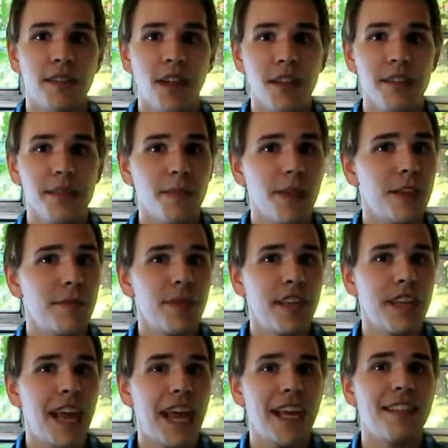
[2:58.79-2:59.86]
does make
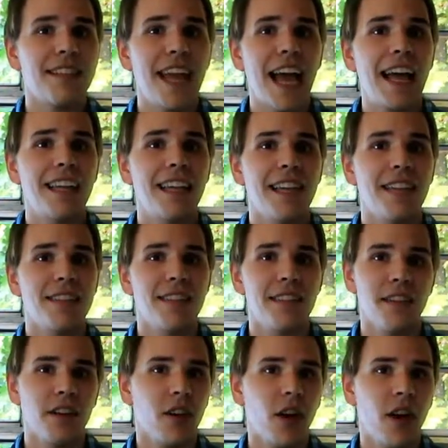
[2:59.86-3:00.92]
me an antagonist
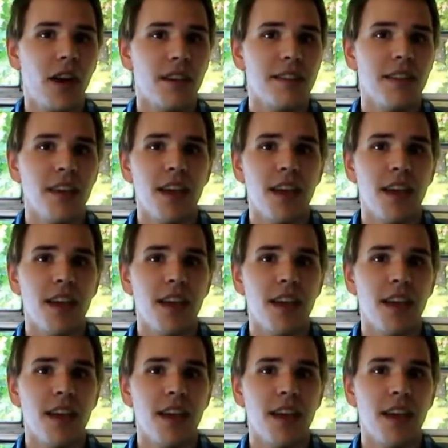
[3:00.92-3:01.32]
to the cause.